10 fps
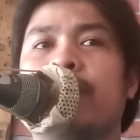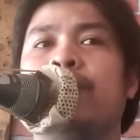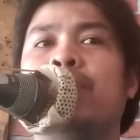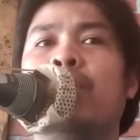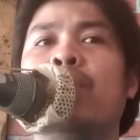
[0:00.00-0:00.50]
If
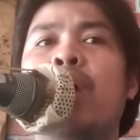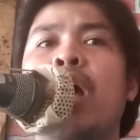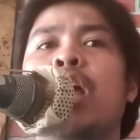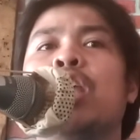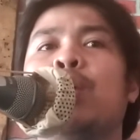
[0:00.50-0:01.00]
you do,
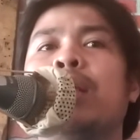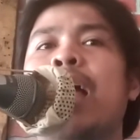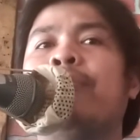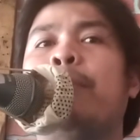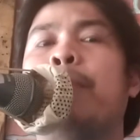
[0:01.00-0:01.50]
you will
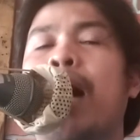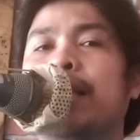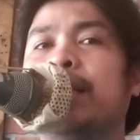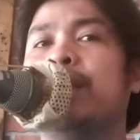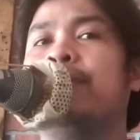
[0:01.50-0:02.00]
have a
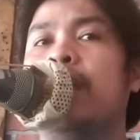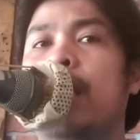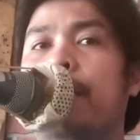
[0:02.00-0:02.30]
positive